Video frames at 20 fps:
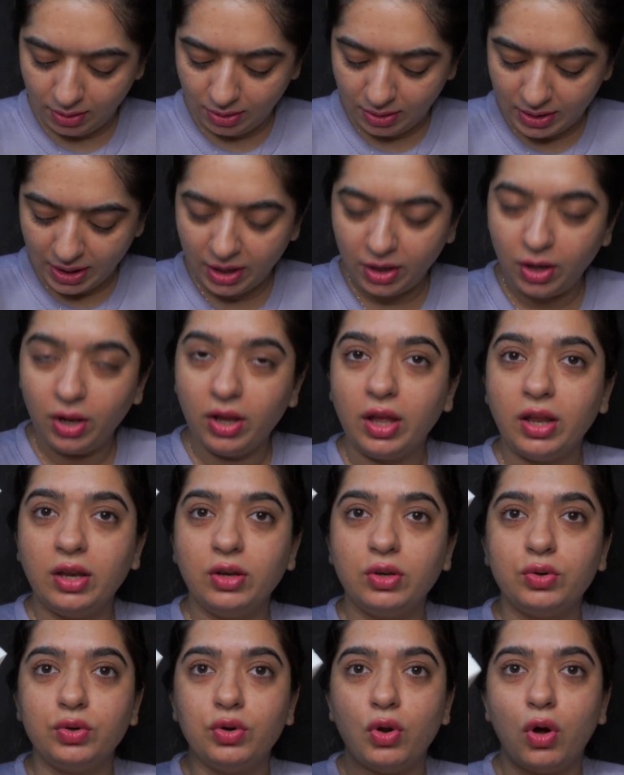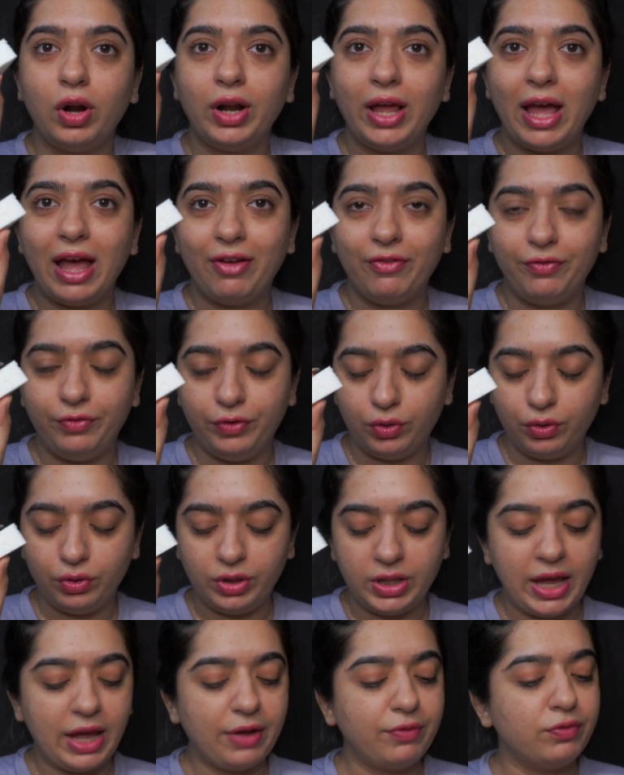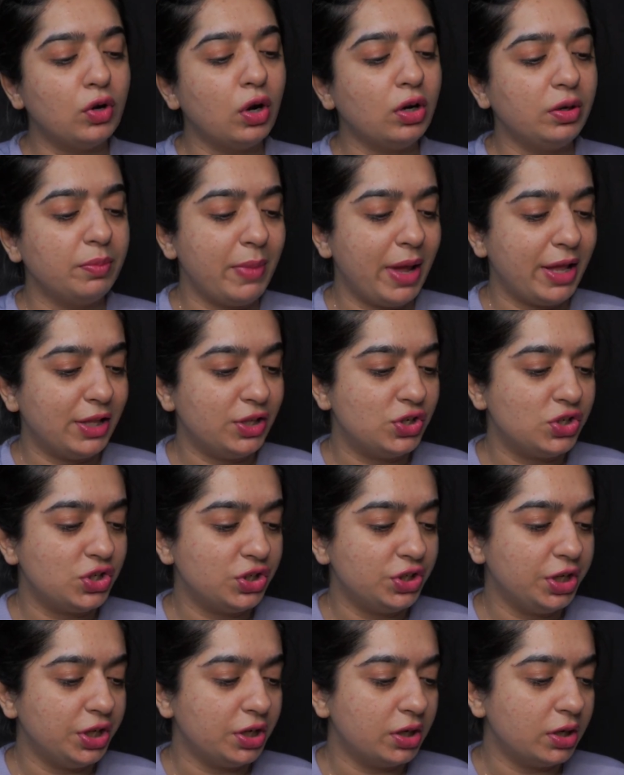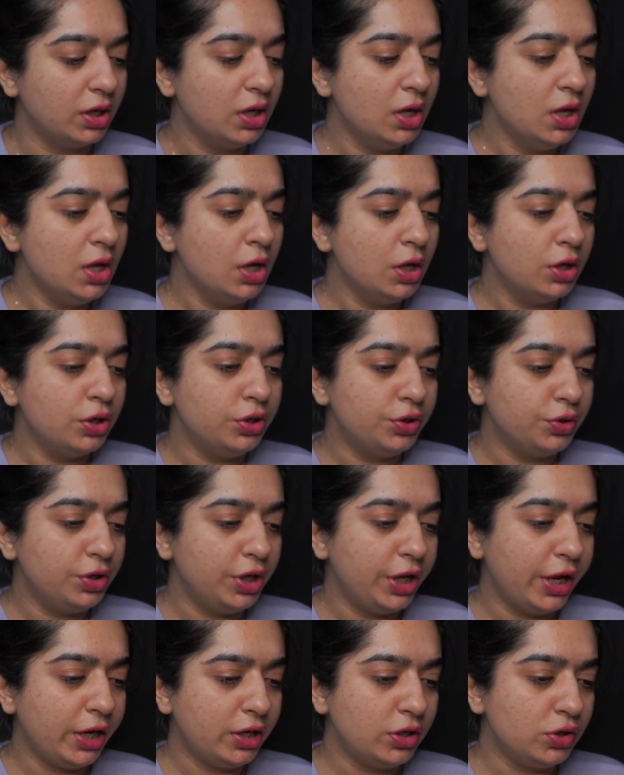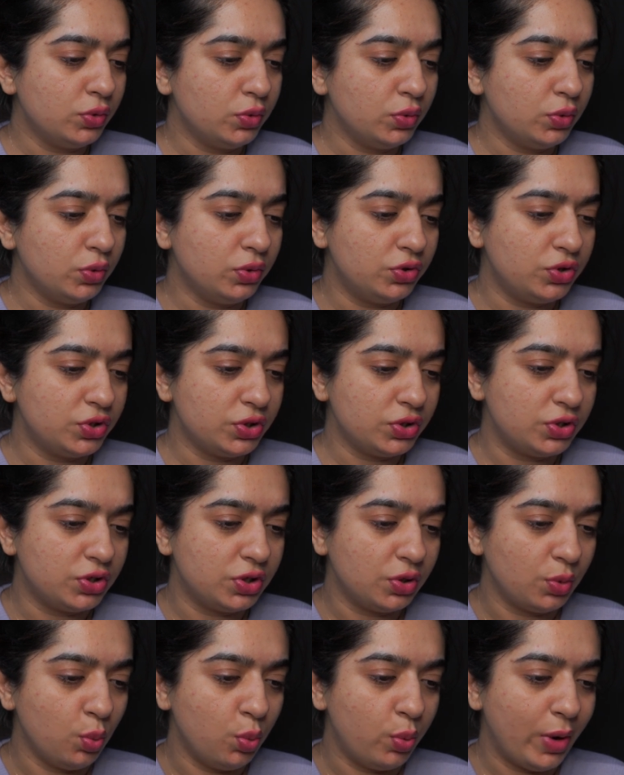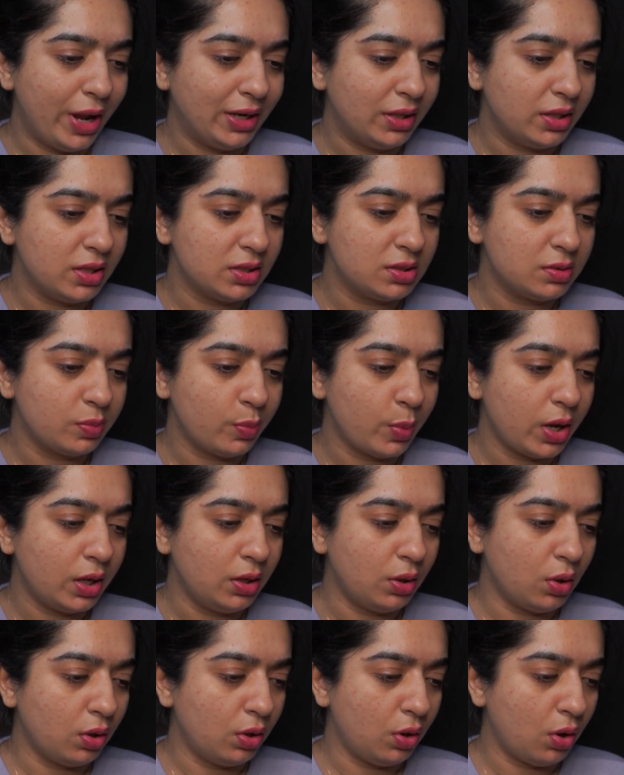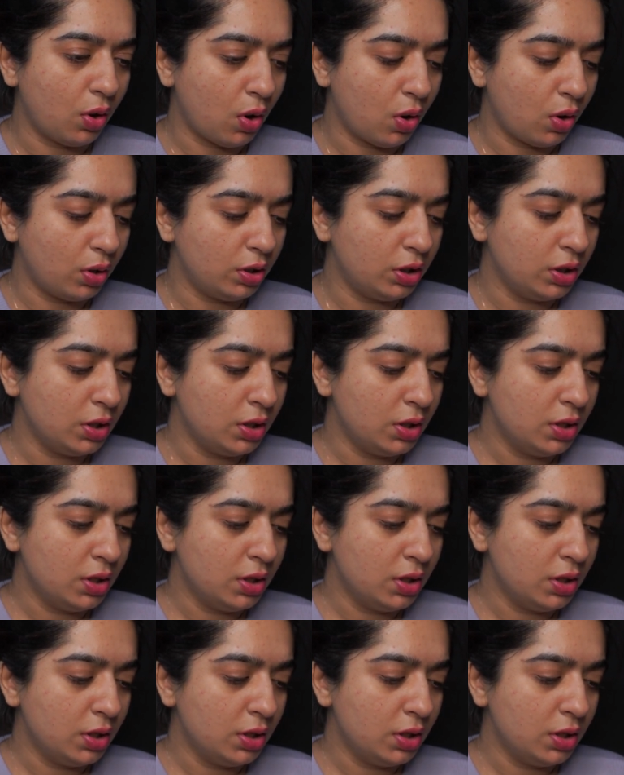they do not have they have not mentioned here you need to just wet this one or not.